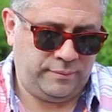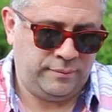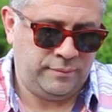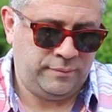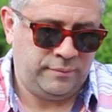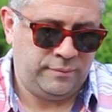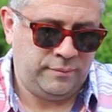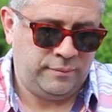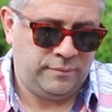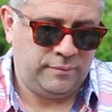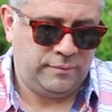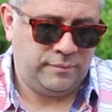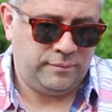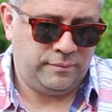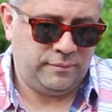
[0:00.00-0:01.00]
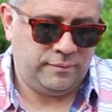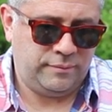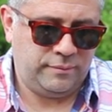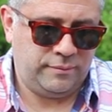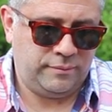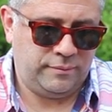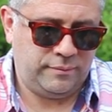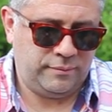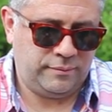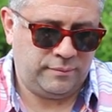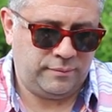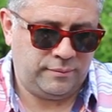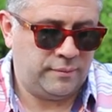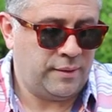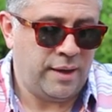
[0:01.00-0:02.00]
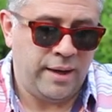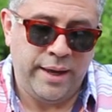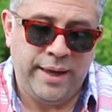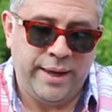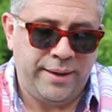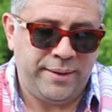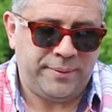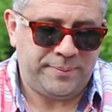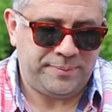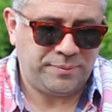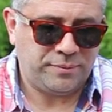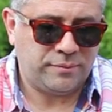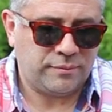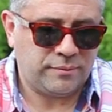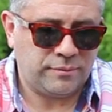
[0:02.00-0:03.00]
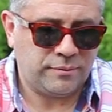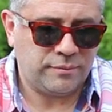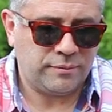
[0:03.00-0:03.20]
The person shown says nothing.